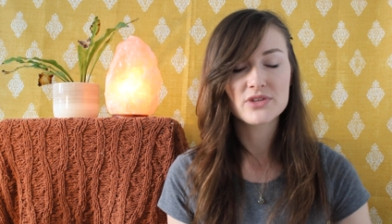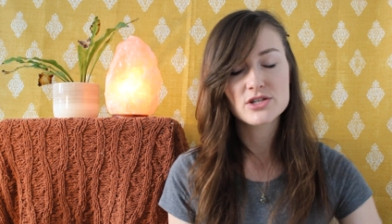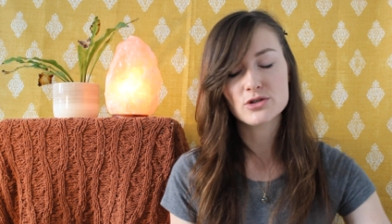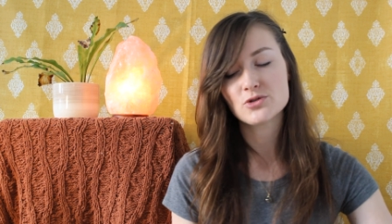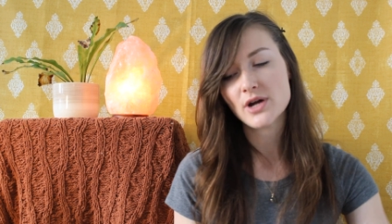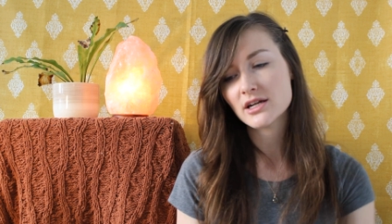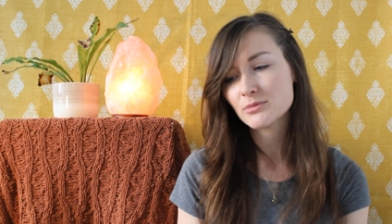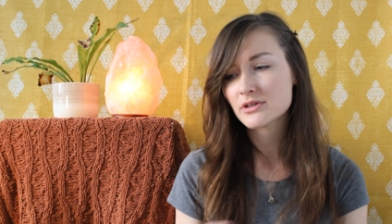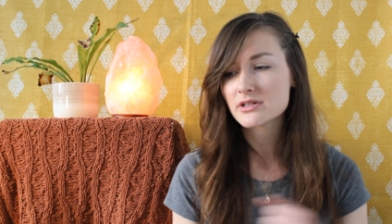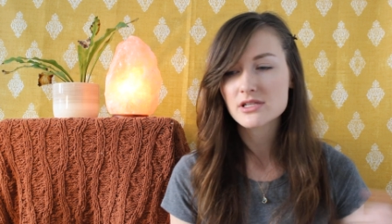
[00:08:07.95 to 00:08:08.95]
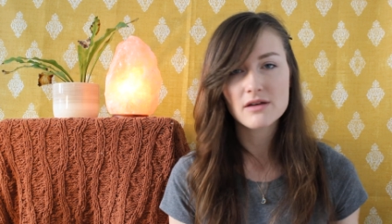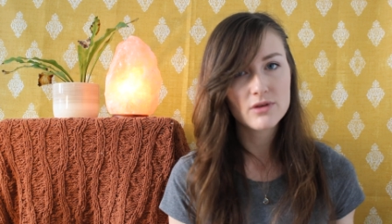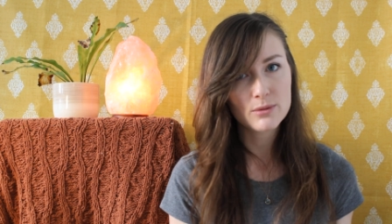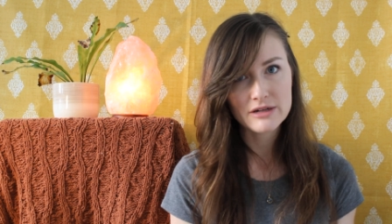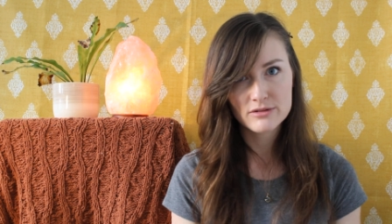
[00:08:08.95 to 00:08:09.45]
So try to pull yourself
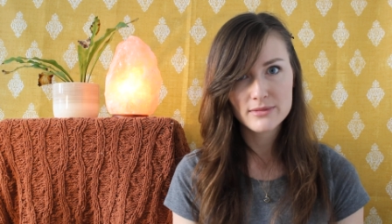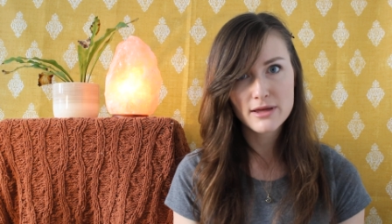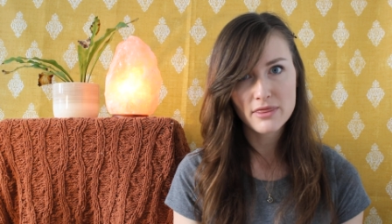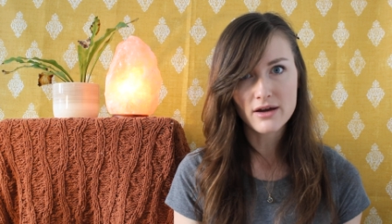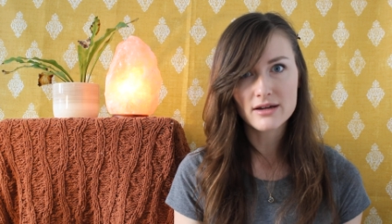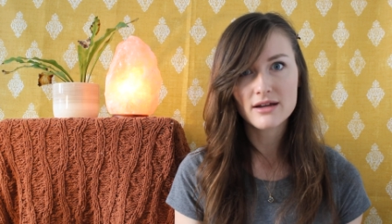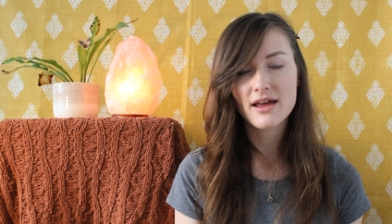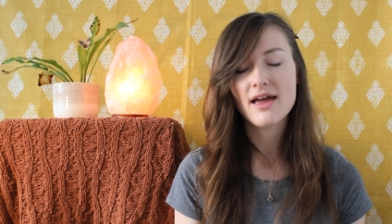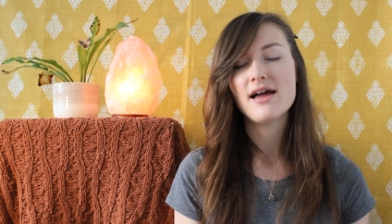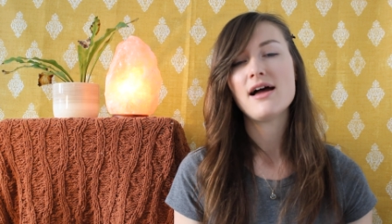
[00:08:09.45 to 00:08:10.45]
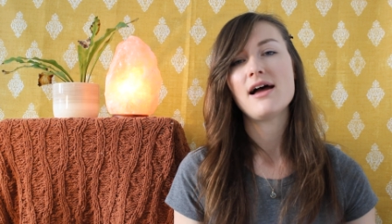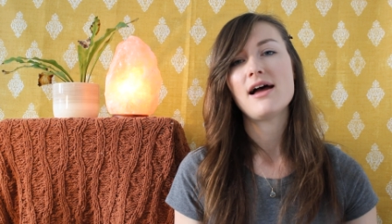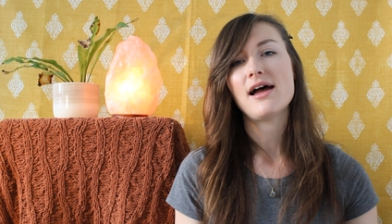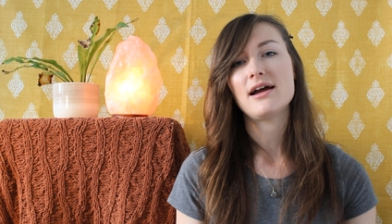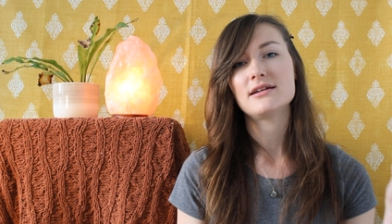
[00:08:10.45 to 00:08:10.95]
away from that thought
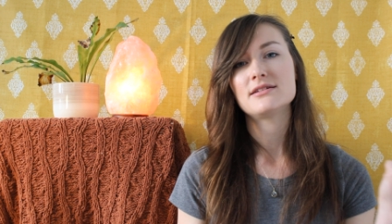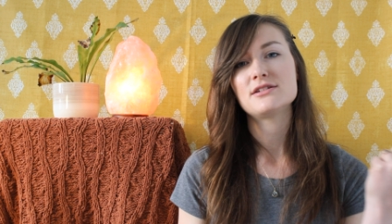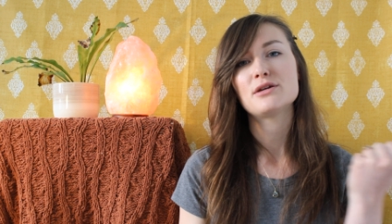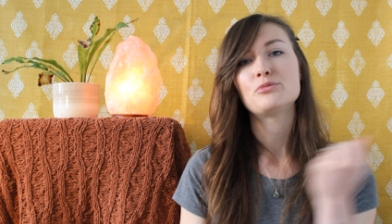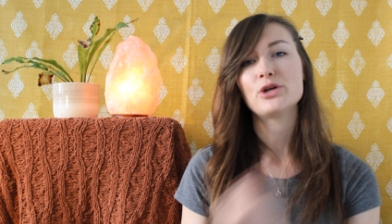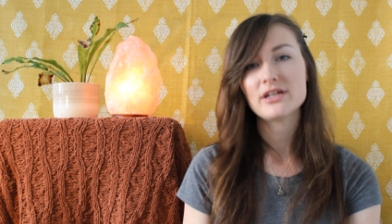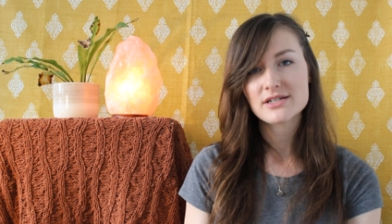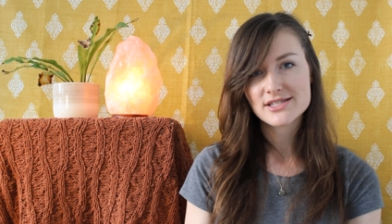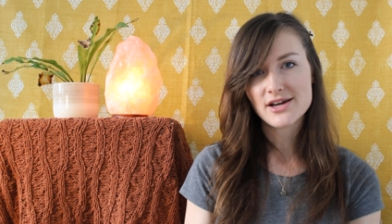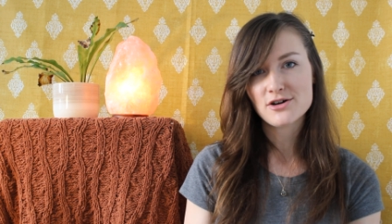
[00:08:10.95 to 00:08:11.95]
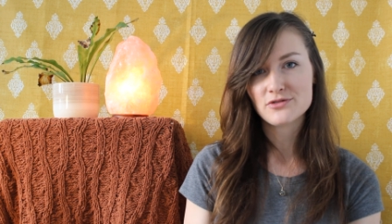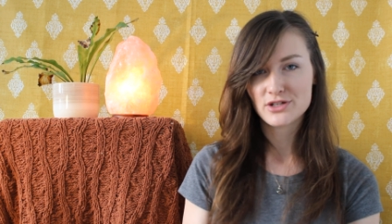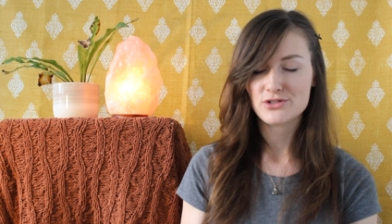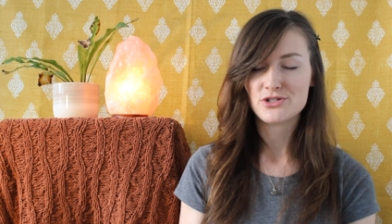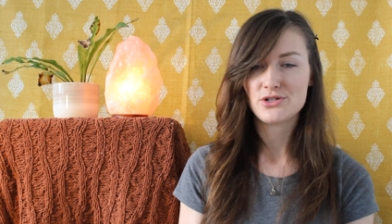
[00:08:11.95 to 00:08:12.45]
and bring yourself
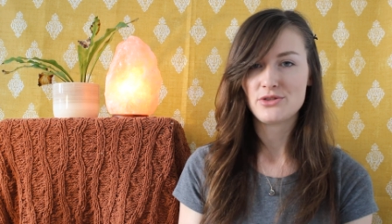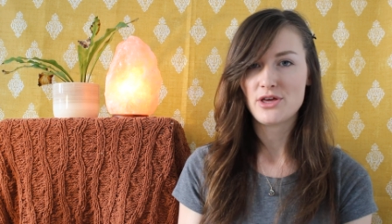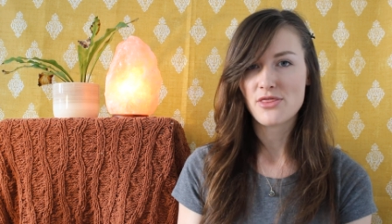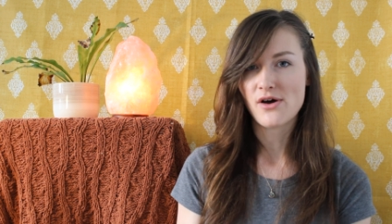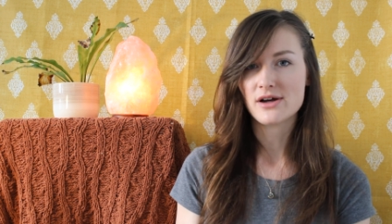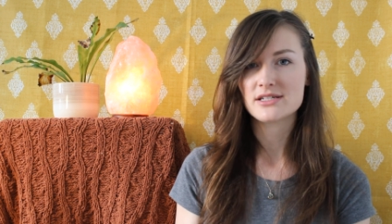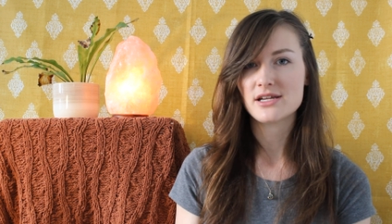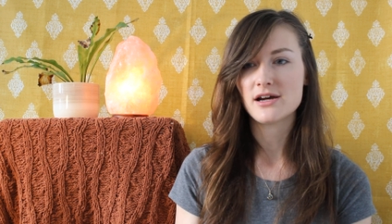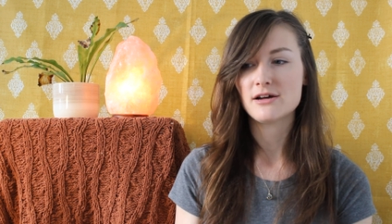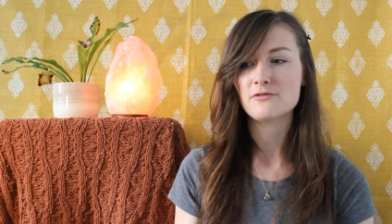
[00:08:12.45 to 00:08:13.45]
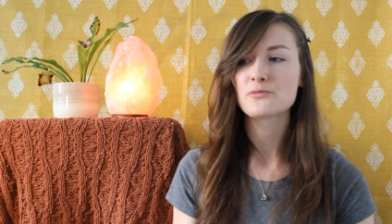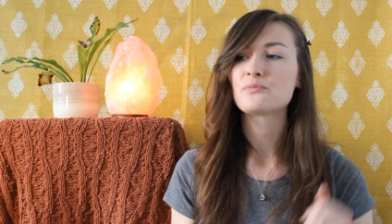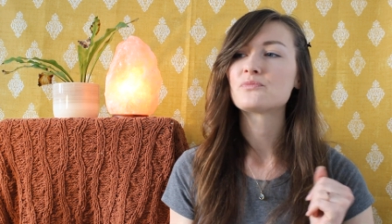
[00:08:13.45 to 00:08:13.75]
into the thought of,